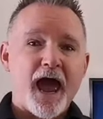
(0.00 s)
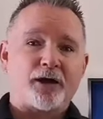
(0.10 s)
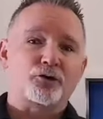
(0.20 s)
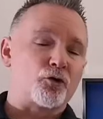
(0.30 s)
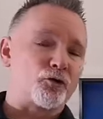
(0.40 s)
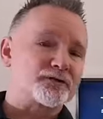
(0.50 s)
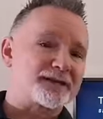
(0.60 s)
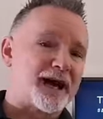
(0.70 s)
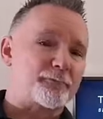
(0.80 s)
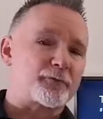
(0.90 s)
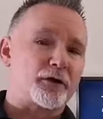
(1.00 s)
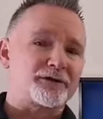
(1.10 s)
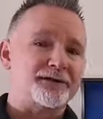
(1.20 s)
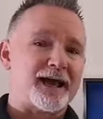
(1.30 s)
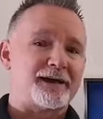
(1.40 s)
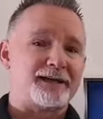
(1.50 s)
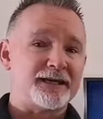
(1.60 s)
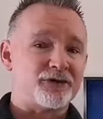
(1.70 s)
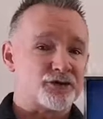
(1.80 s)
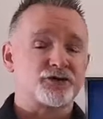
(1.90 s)
Our courses are broken down
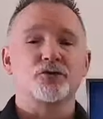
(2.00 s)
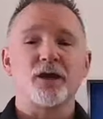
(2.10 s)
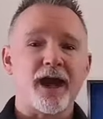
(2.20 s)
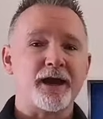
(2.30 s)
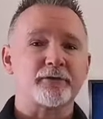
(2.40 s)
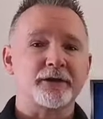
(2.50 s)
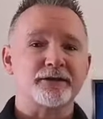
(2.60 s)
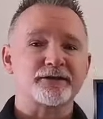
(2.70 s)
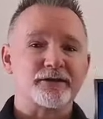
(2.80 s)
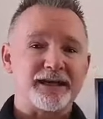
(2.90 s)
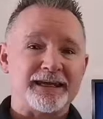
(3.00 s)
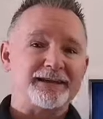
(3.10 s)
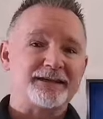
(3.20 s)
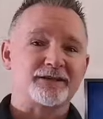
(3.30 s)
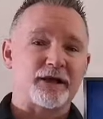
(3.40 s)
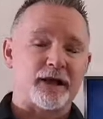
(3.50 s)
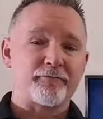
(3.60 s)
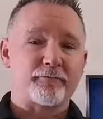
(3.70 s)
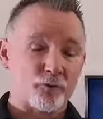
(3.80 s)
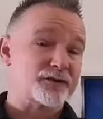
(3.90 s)
into two areas in this
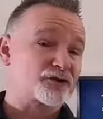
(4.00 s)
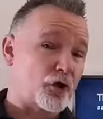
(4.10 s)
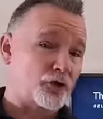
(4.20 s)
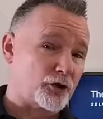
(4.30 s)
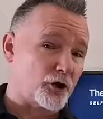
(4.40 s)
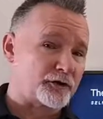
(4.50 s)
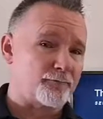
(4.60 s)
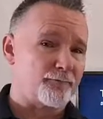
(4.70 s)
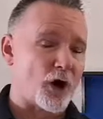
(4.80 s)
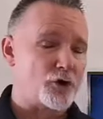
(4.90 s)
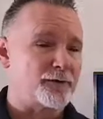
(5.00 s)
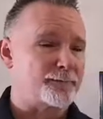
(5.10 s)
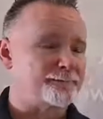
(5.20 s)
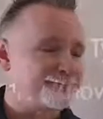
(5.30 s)
for this online component.